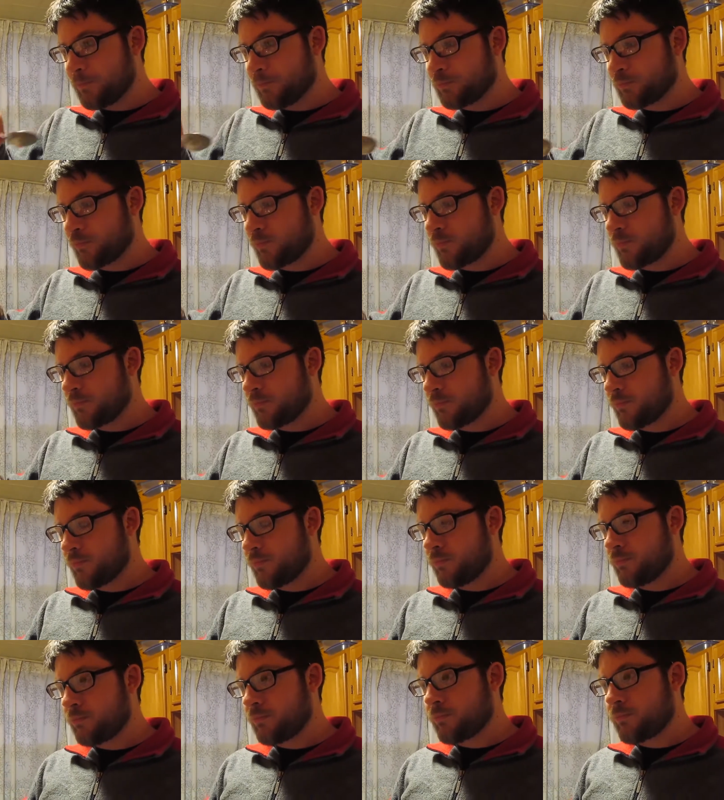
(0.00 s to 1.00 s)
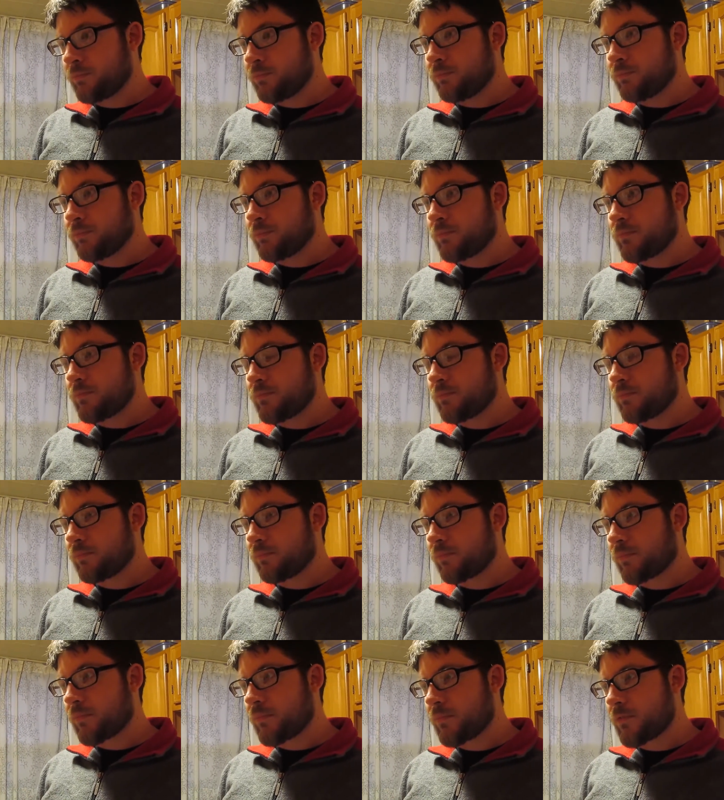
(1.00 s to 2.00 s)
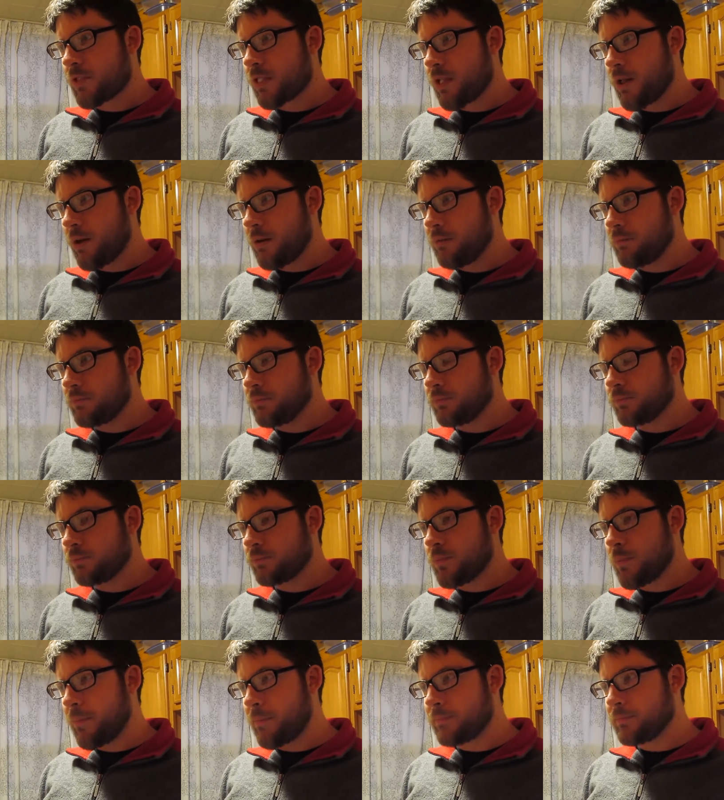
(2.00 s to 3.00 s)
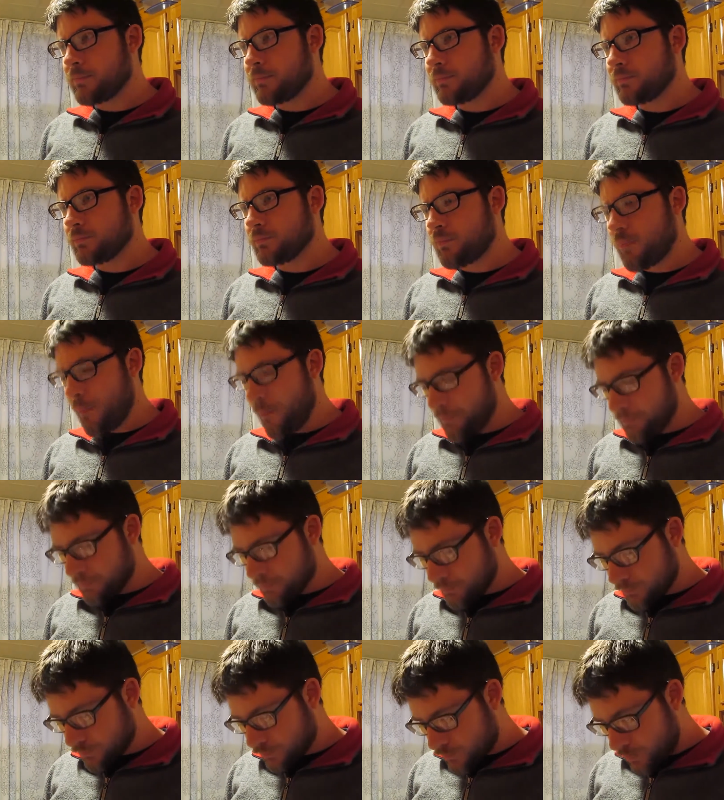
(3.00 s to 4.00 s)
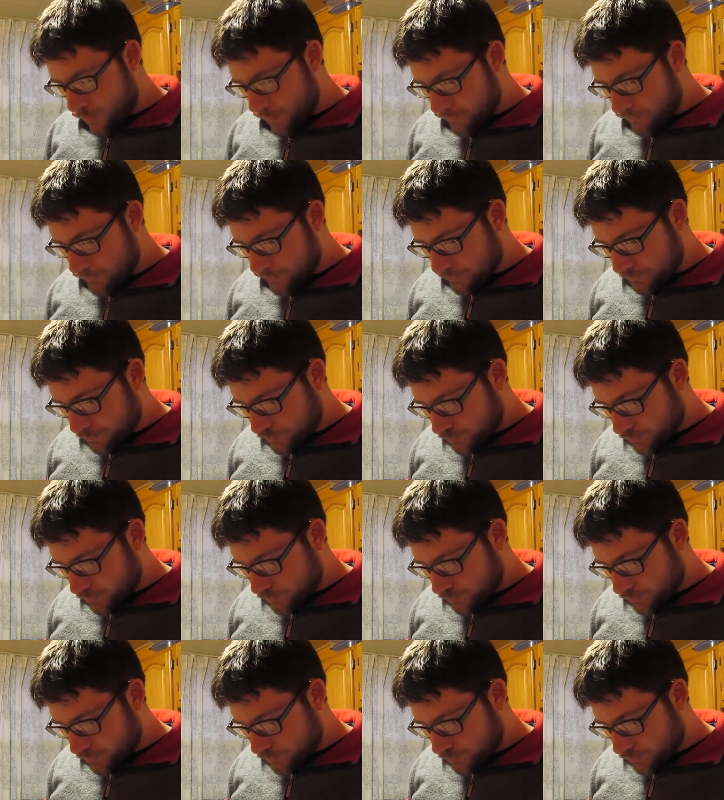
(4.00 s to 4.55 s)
(no one is talking)